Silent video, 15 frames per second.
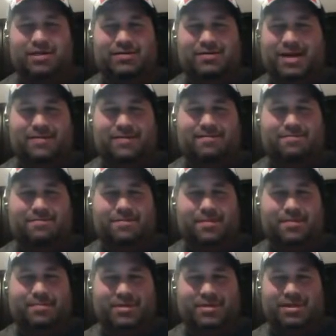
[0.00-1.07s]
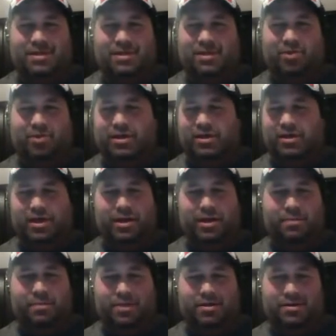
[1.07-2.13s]
was like, he's silly bringing that
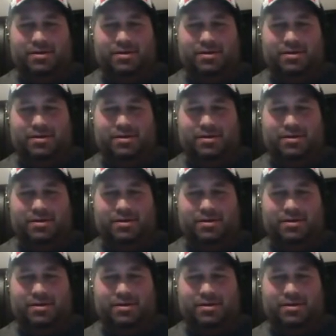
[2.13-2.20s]
up, but